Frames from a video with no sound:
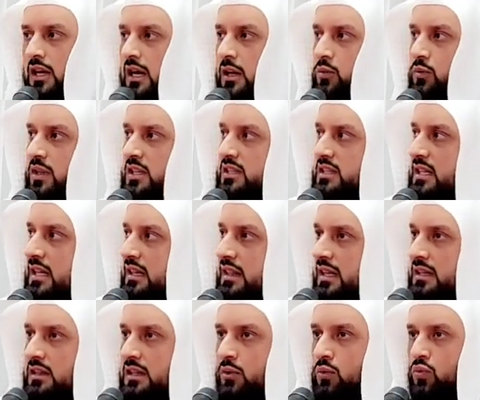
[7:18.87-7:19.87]
and we see
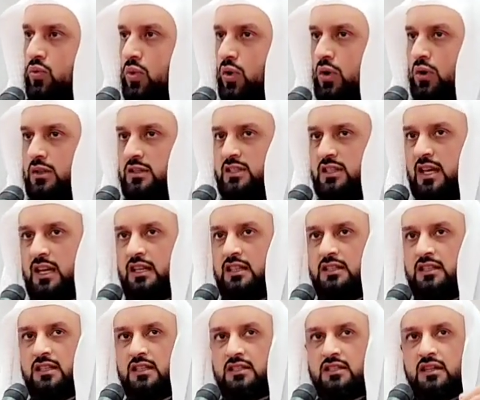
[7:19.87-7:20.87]
that the walls
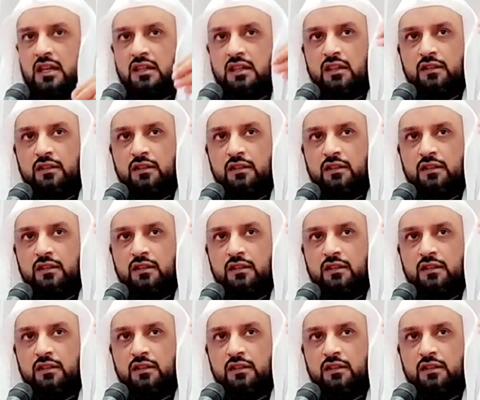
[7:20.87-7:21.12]
exist and